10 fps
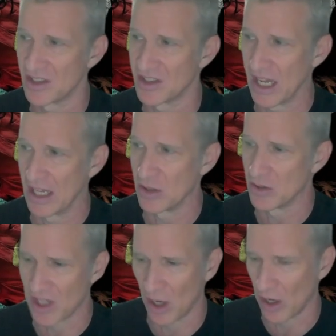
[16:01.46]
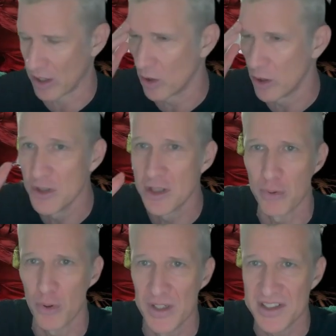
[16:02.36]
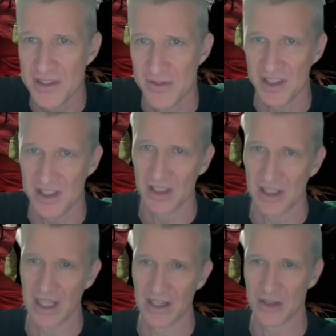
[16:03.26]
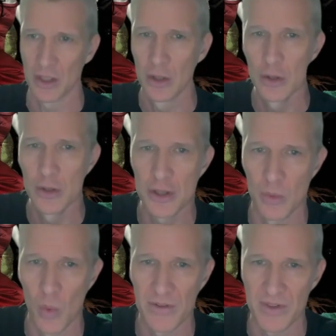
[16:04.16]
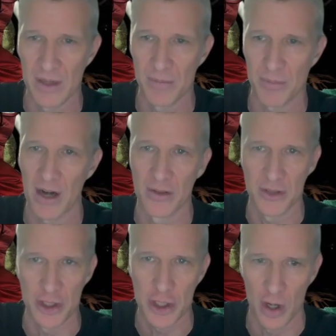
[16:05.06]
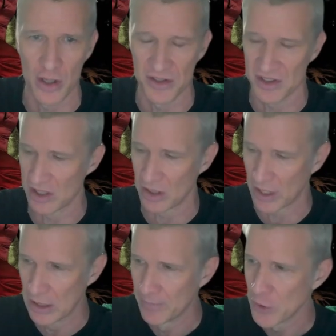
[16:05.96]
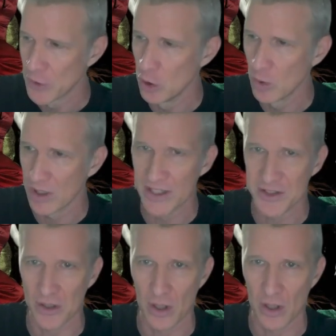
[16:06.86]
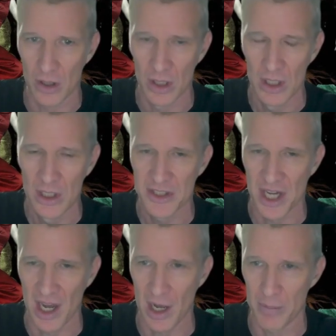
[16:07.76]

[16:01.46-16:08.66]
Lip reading: and you say, okay, who's the prince of the city? That is, who's the one vampire who's in charge of the city? Okay, who are his or her top